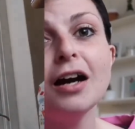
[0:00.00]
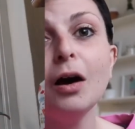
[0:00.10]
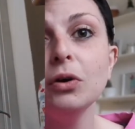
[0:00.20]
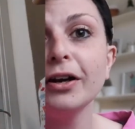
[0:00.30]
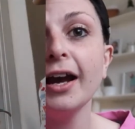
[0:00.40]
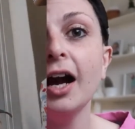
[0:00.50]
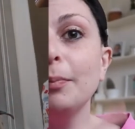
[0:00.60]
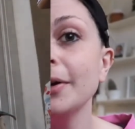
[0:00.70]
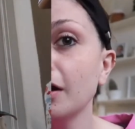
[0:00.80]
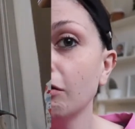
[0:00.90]
I'll look it up
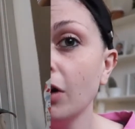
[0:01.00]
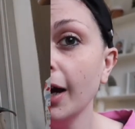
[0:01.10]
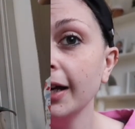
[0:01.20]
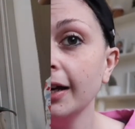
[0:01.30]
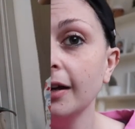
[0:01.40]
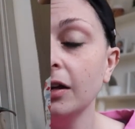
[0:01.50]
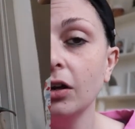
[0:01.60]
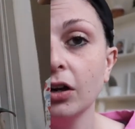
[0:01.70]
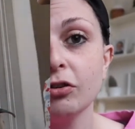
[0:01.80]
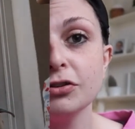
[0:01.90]
and I'll write it
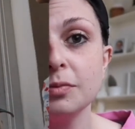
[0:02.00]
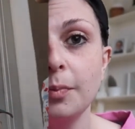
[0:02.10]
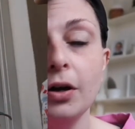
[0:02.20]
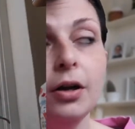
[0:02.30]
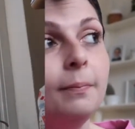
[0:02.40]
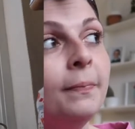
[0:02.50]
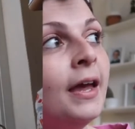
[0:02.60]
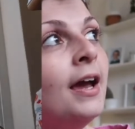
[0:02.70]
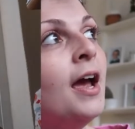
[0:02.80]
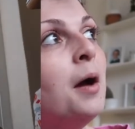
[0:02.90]
across the bottom.
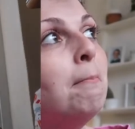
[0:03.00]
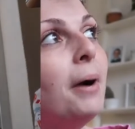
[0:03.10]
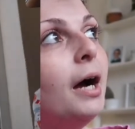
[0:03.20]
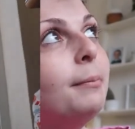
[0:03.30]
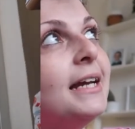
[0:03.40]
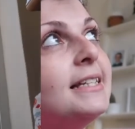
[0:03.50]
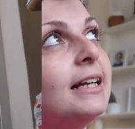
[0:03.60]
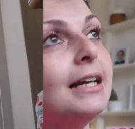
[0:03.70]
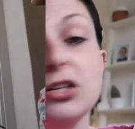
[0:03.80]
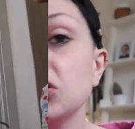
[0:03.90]
But
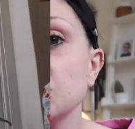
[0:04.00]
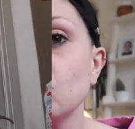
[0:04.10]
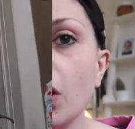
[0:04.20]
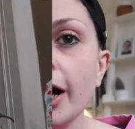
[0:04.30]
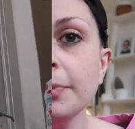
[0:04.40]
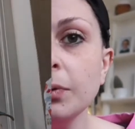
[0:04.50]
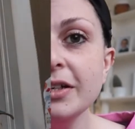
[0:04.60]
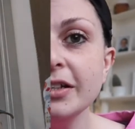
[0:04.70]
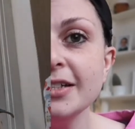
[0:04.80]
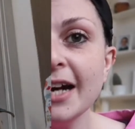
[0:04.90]
basically you just wipe the
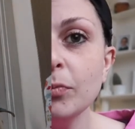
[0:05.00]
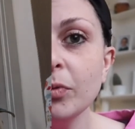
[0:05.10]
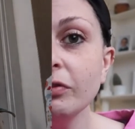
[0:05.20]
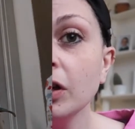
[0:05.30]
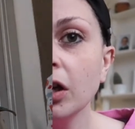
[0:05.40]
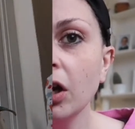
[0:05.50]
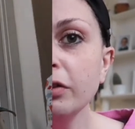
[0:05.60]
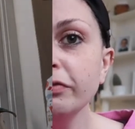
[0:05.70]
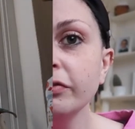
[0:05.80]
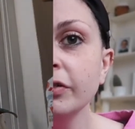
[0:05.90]
window down with a
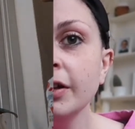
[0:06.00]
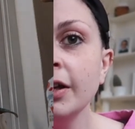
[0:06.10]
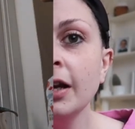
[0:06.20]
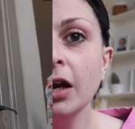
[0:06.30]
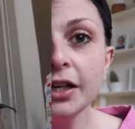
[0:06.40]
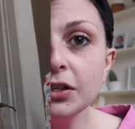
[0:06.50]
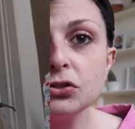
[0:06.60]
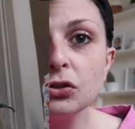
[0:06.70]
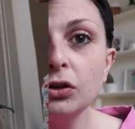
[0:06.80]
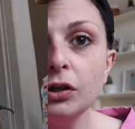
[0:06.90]
cloth, like you
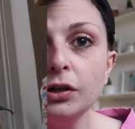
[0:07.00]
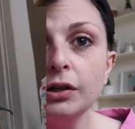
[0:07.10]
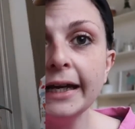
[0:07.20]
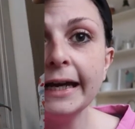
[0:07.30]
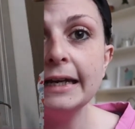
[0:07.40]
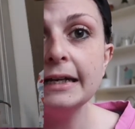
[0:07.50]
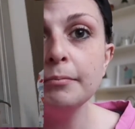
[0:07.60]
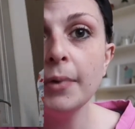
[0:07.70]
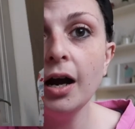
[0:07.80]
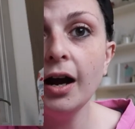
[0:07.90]
saw in
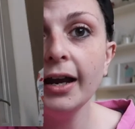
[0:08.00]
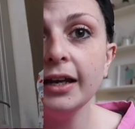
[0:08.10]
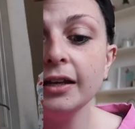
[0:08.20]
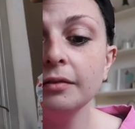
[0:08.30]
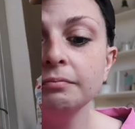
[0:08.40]
my